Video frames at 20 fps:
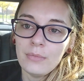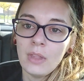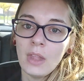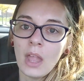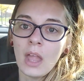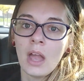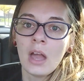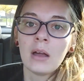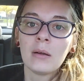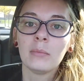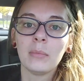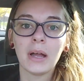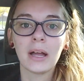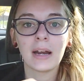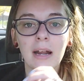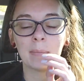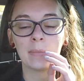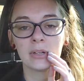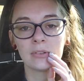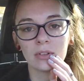but I'm going to run
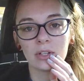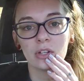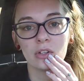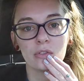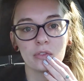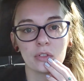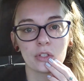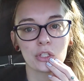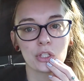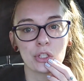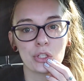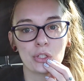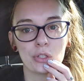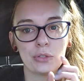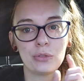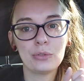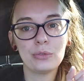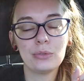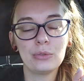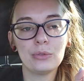over
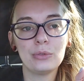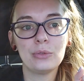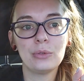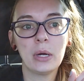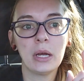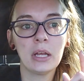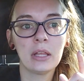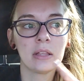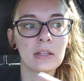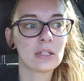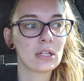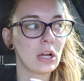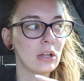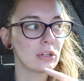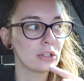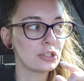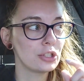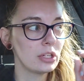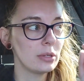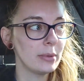to the Dollar Tree
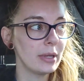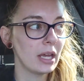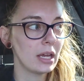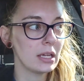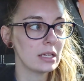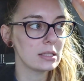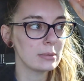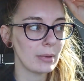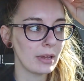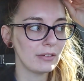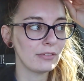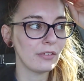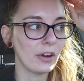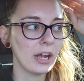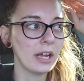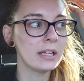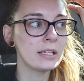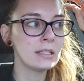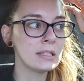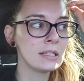because my friend
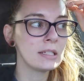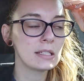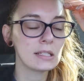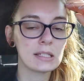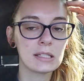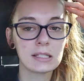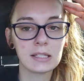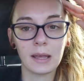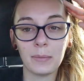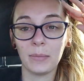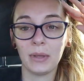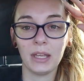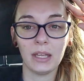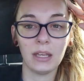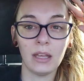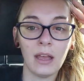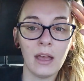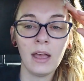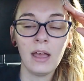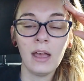sent me
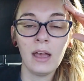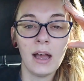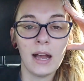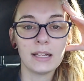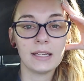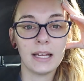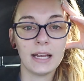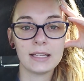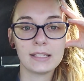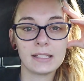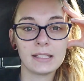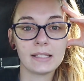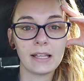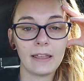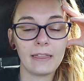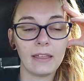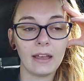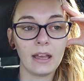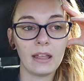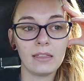a text and said that
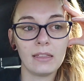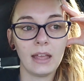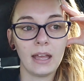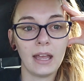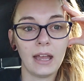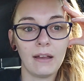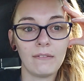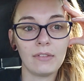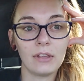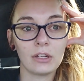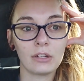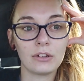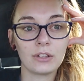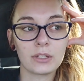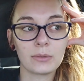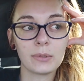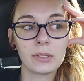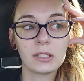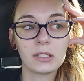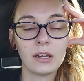they have their Christmas
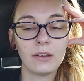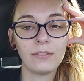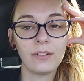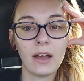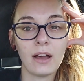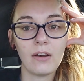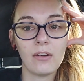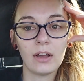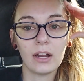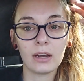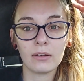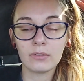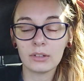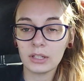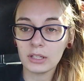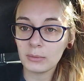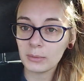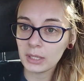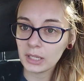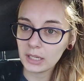stuff out and I really want to
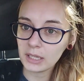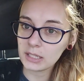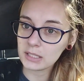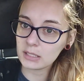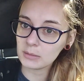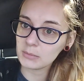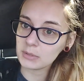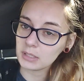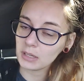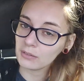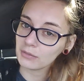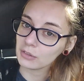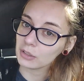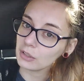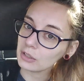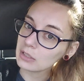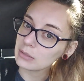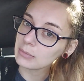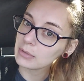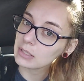get some stuff for Christmas
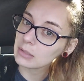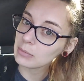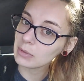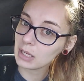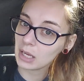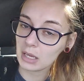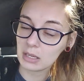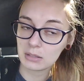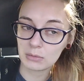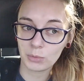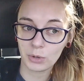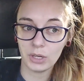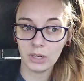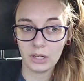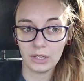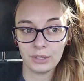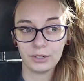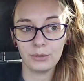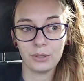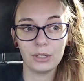because we are doing
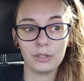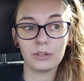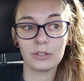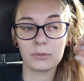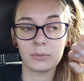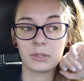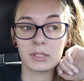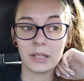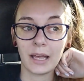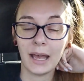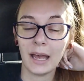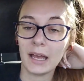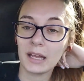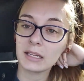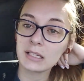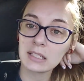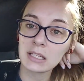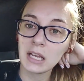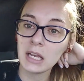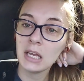Christmas at
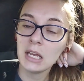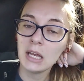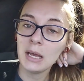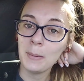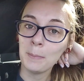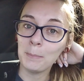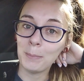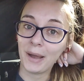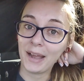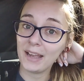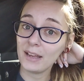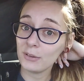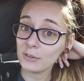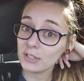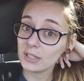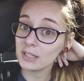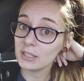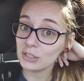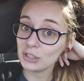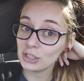my house this
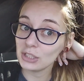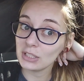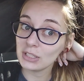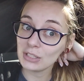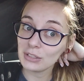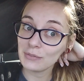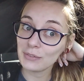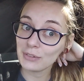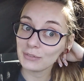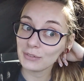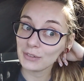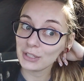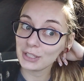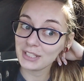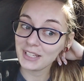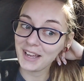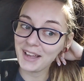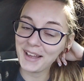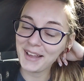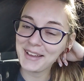year for the first
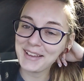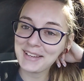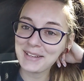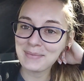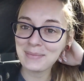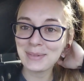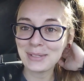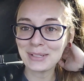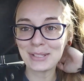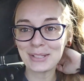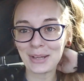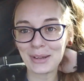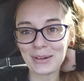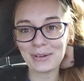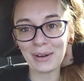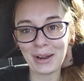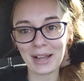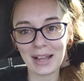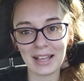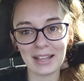time. So I kind of
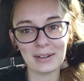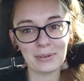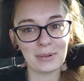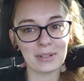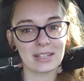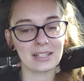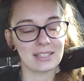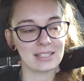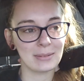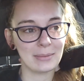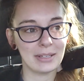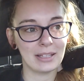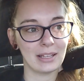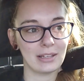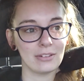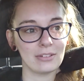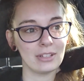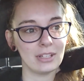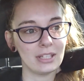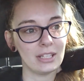want it to be like really
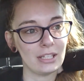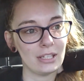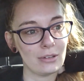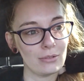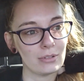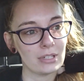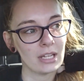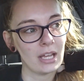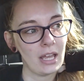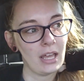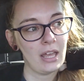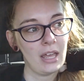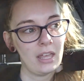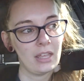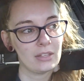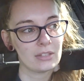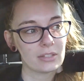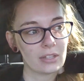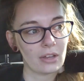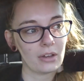cute
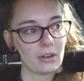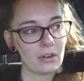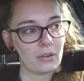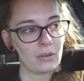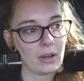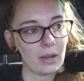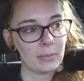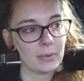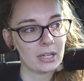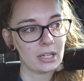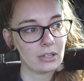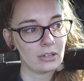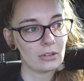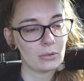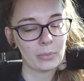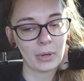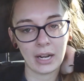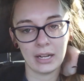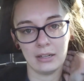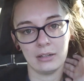so I'm going to go, but I don't
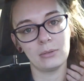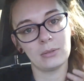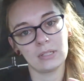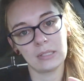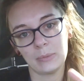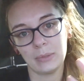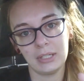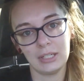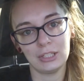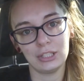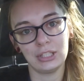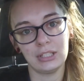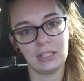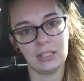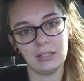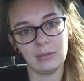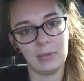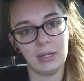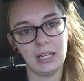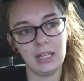want to spend a shit ton of money
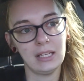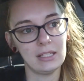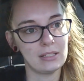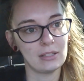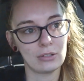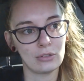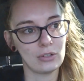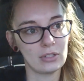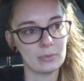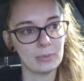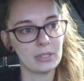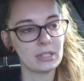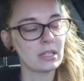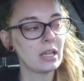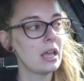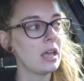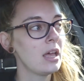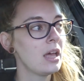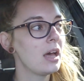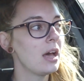because it's Christmas.
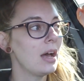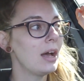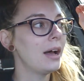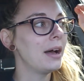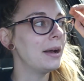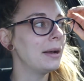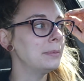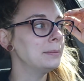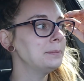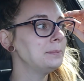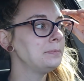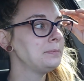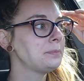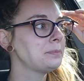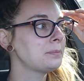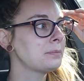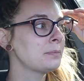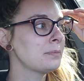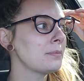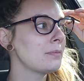Um,
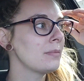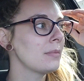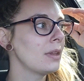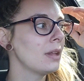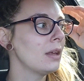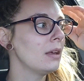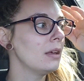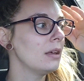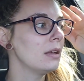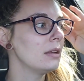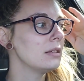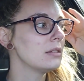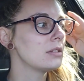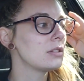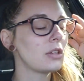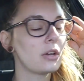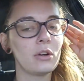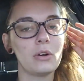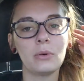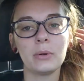so
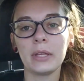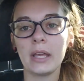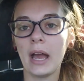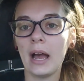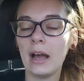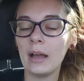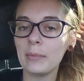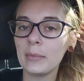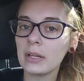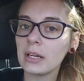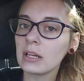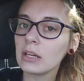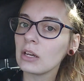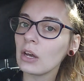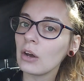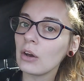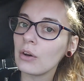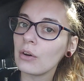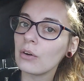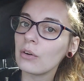yeah, I'm going to go
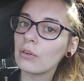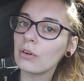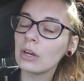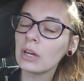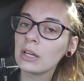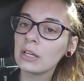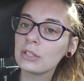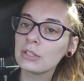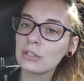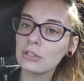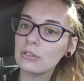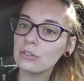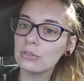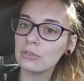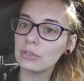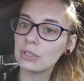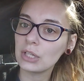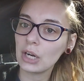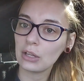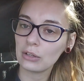to the dollar
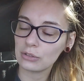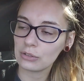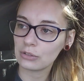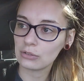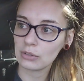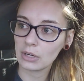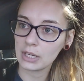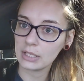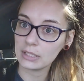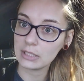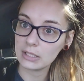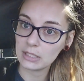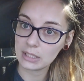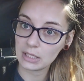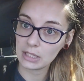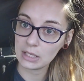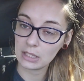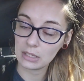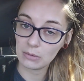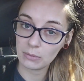store and see
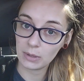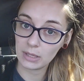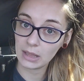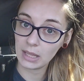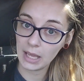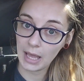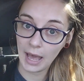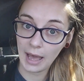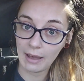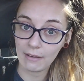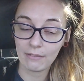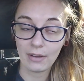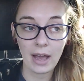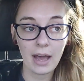what they have out